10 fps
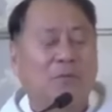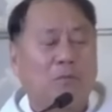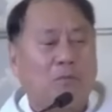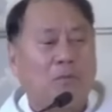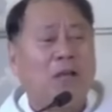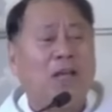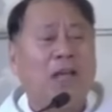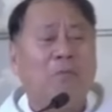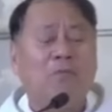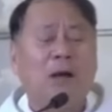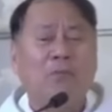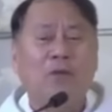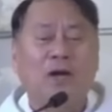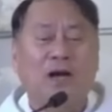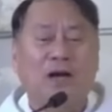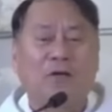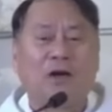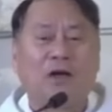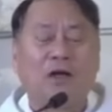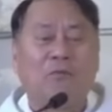became popular,
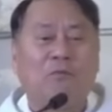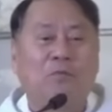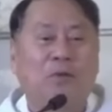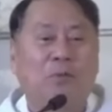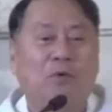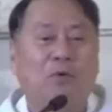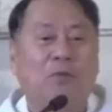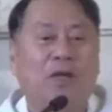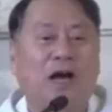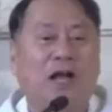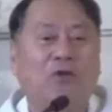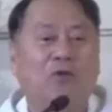people began